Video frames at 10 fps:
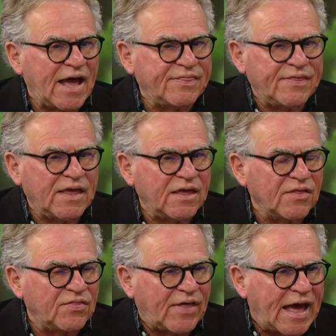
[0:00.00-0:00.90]
I think
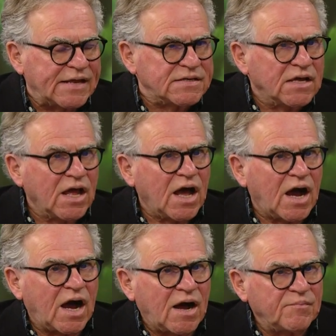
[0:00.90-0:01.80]
that
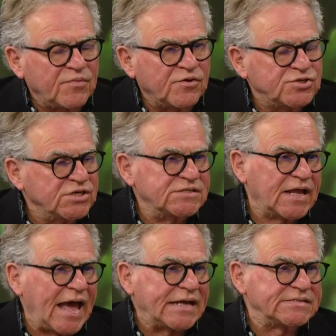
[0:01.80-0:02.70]
um, there just
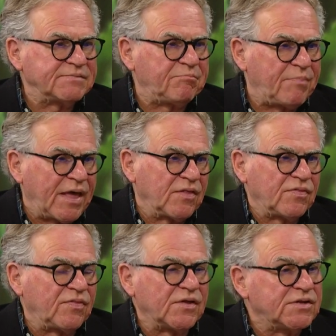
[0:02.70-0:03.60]
hasn't
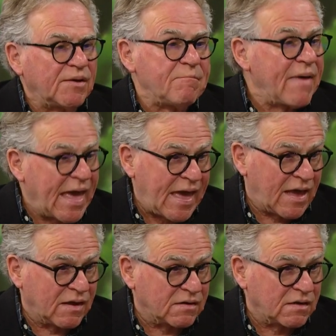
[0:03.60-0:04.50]
been the
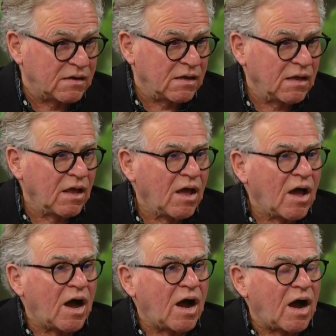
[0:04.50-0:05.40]
demand
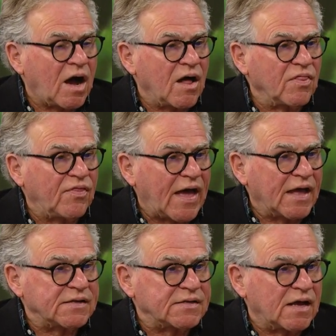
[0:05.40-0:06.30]
uh,
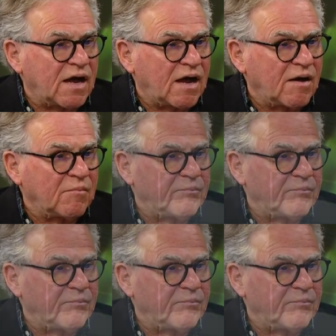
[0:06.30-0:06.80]
that uh,